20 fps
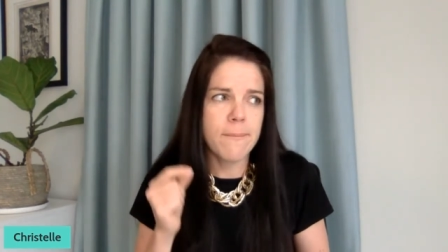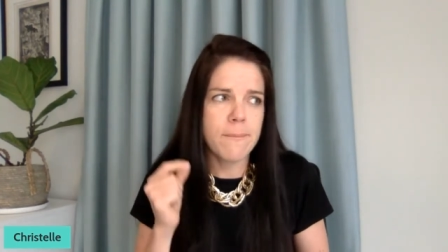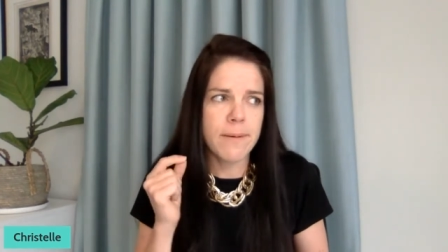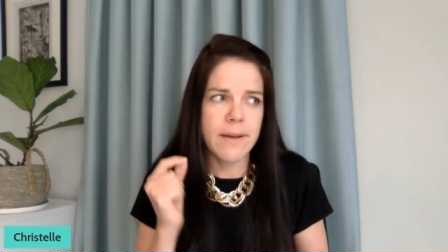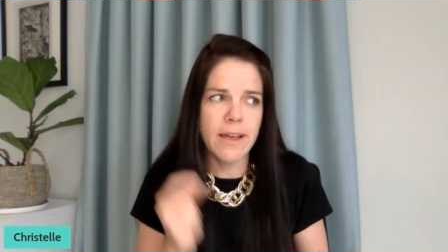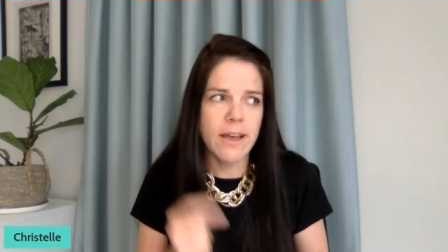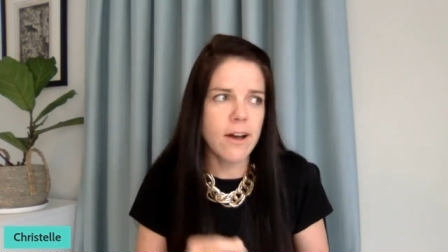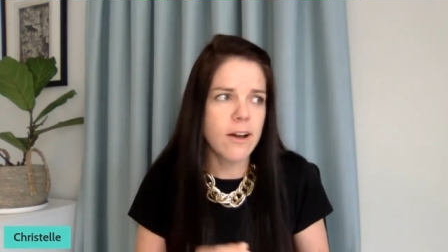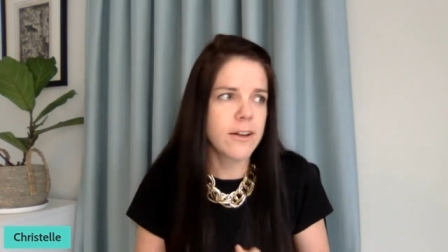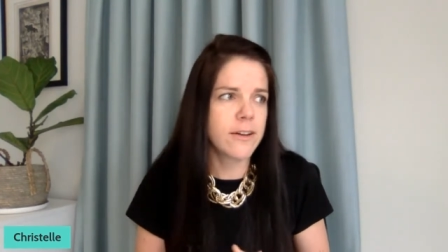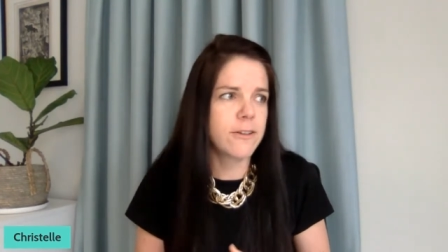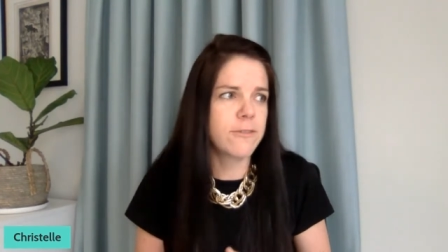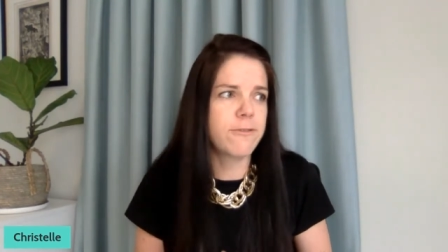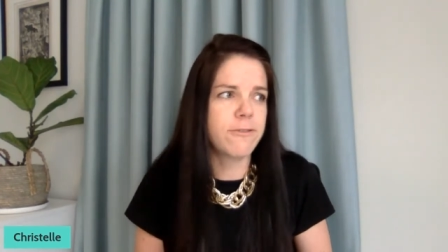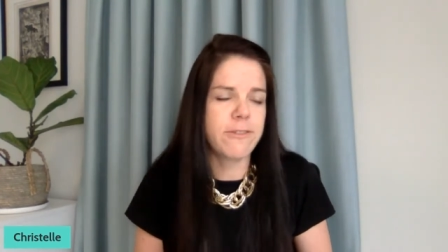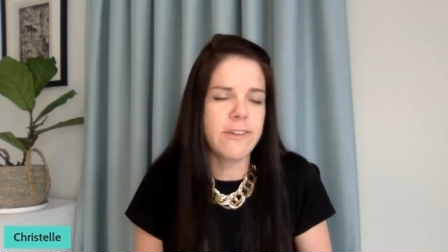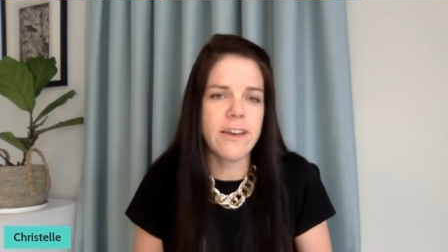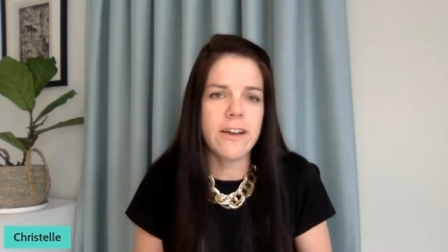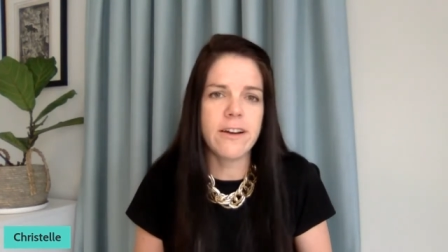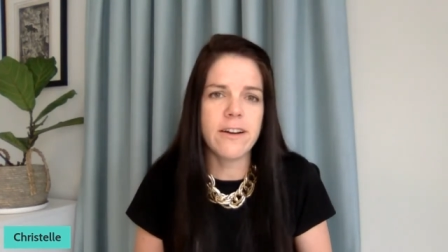beyond
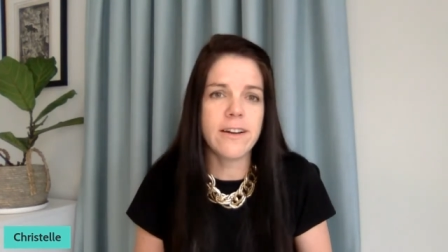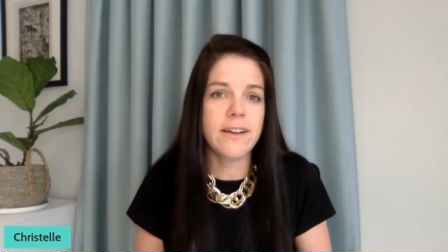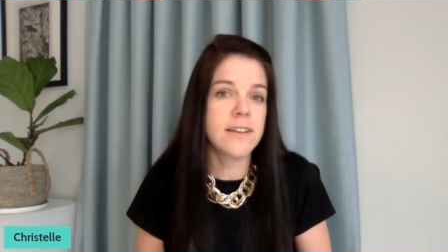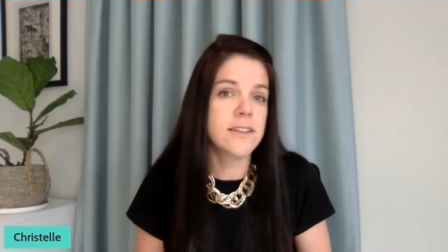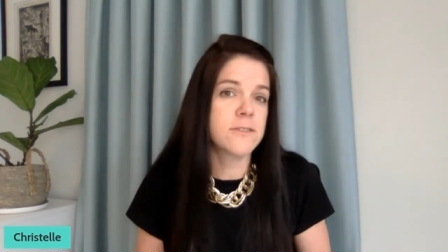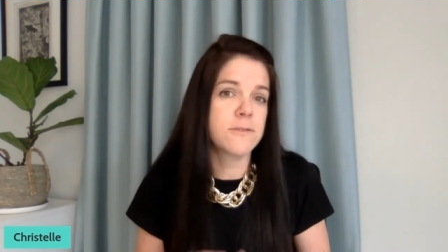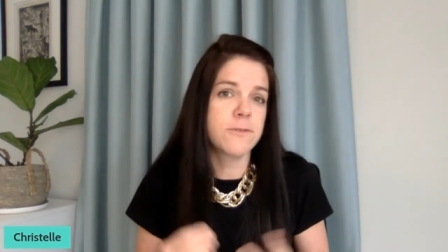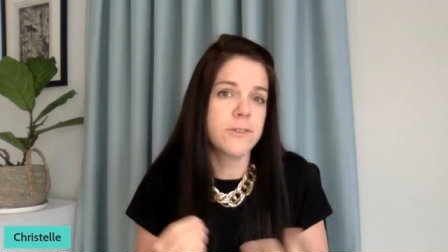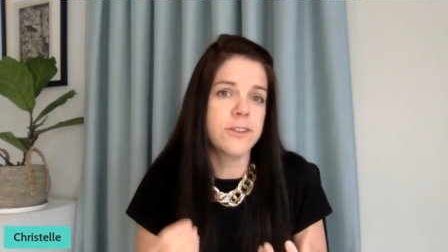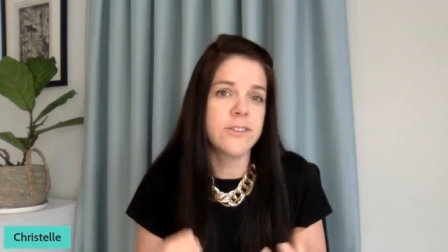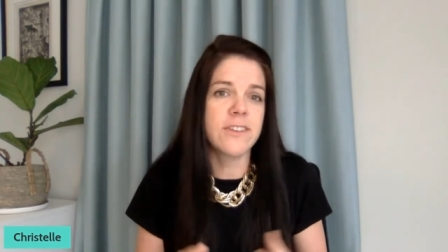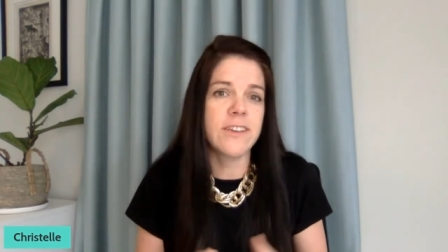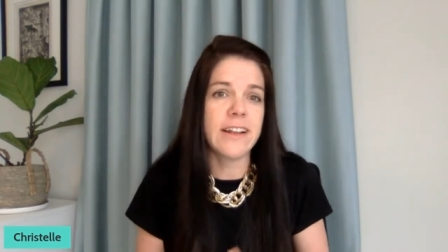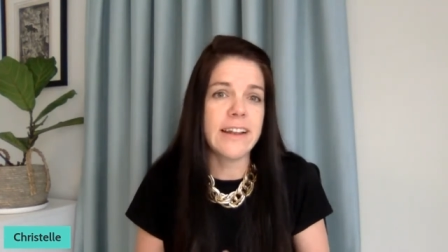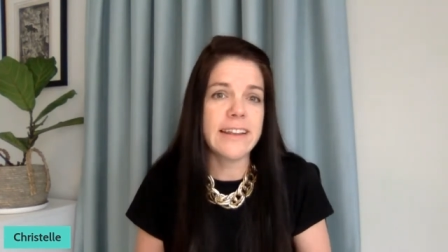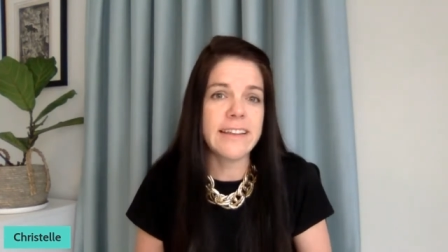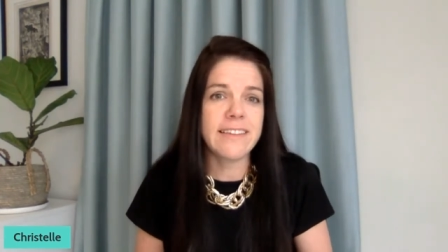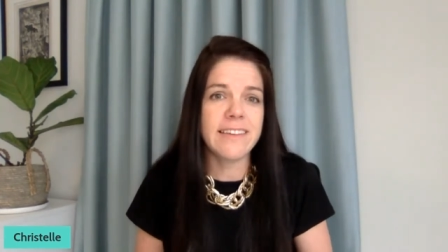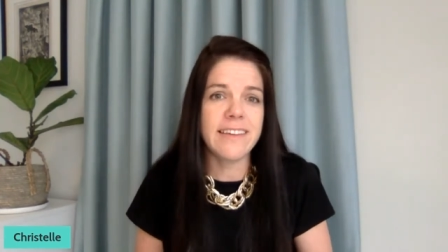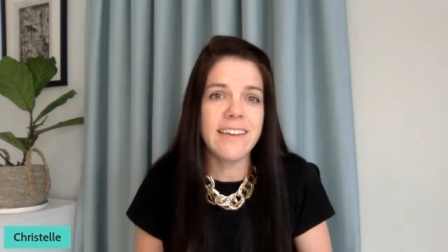fear, is
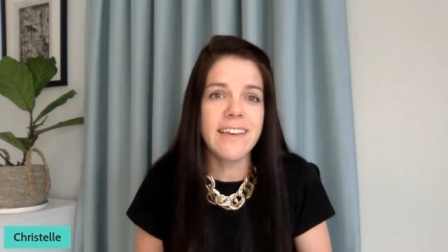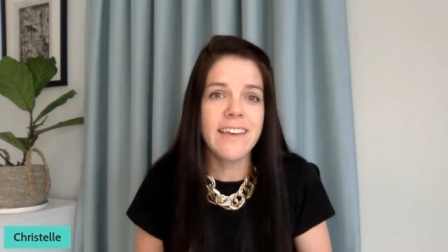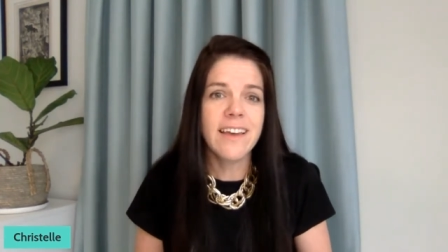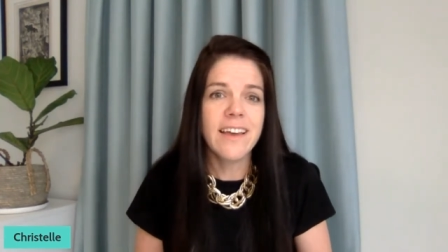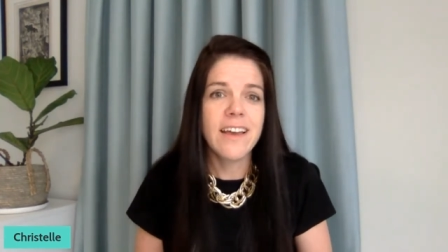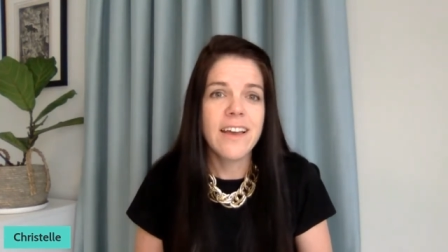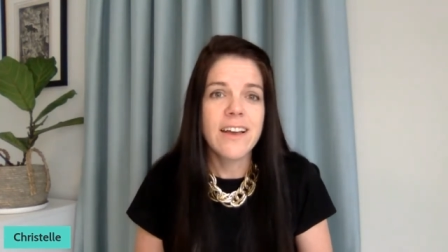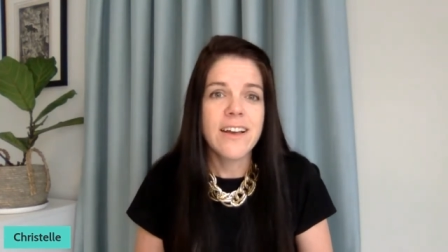fertility.